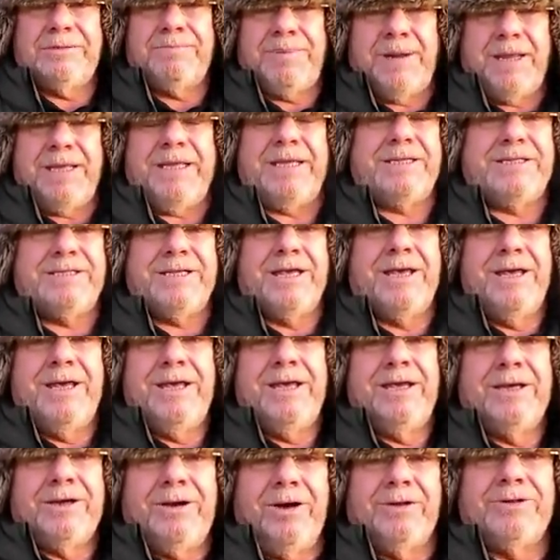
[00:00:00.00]
please
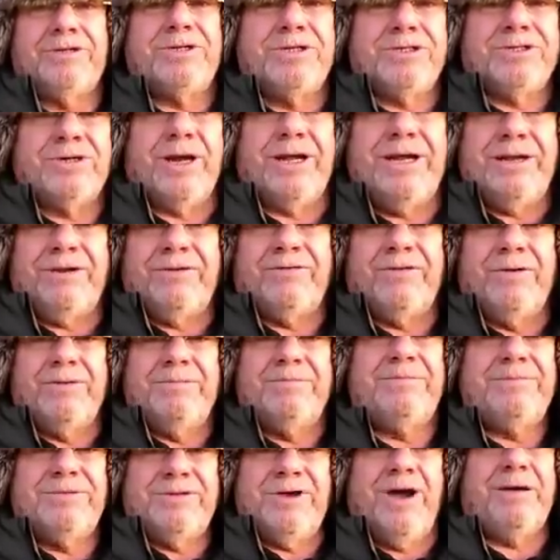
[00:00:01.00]
concentrate
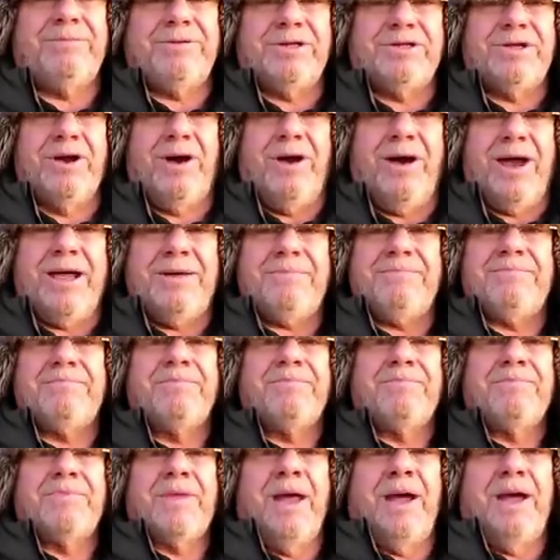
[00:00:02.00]
from time to time
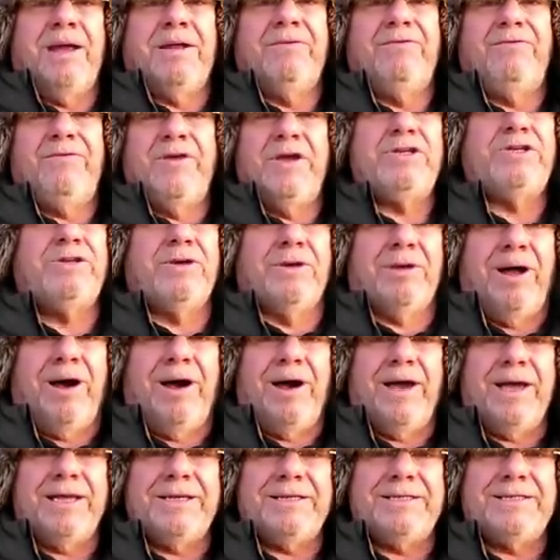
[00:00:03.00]
and
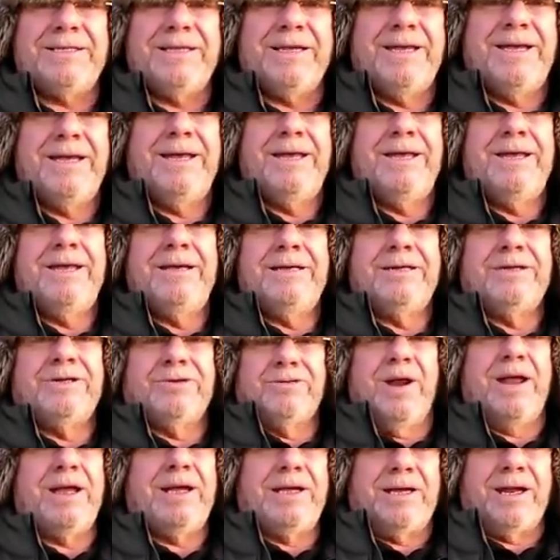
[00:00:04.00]
visualise
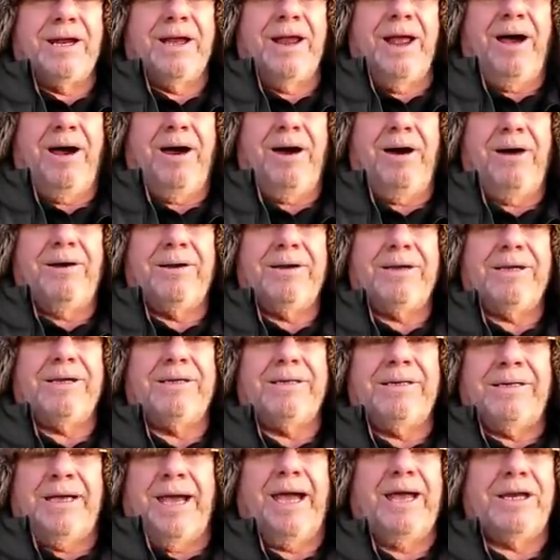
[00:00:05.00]
Greg Clark
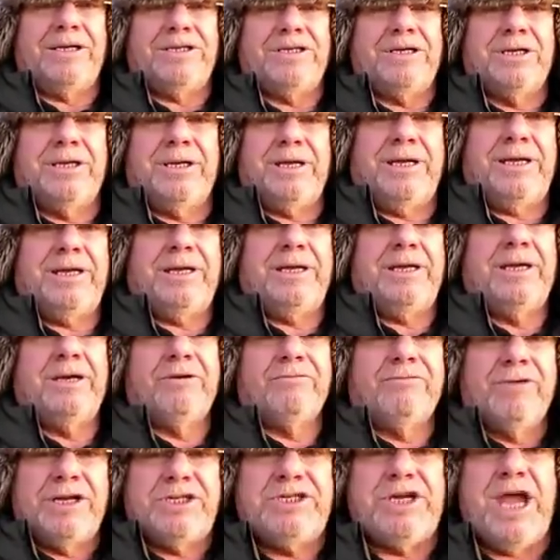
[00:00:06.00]
actually
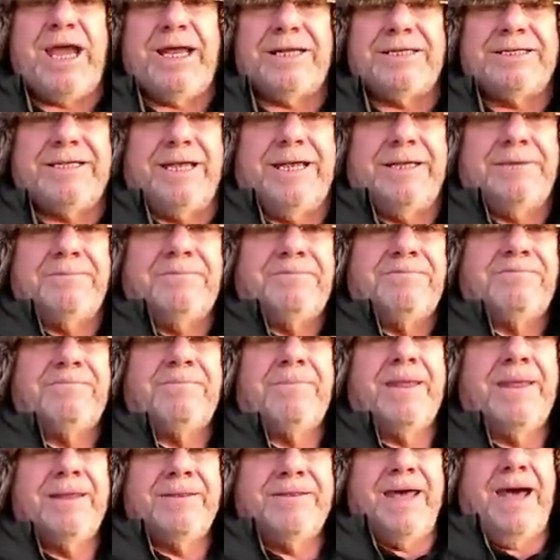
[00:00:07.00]
rejecting
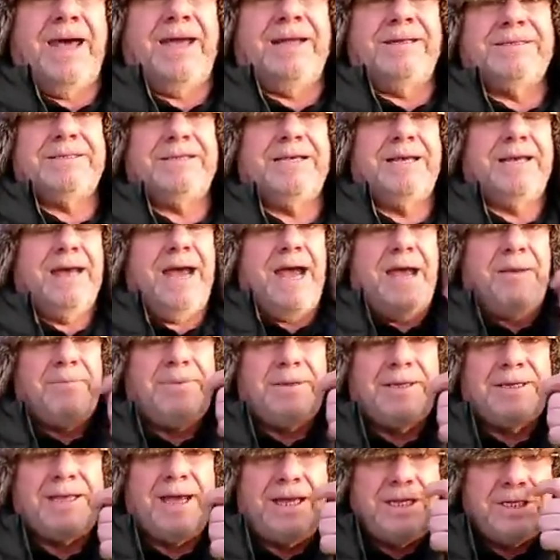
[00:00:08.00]
that
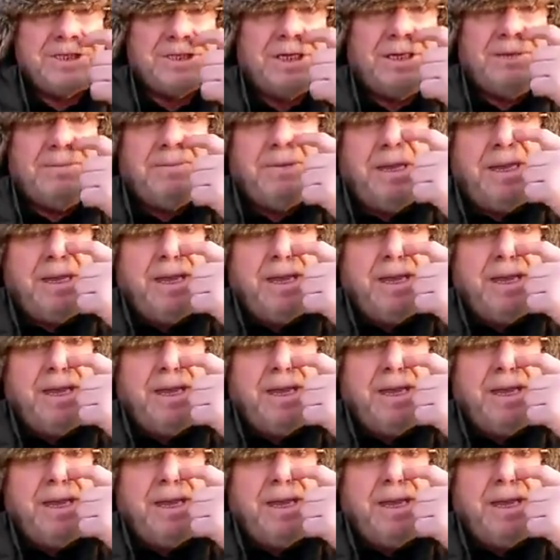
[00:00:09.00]
application.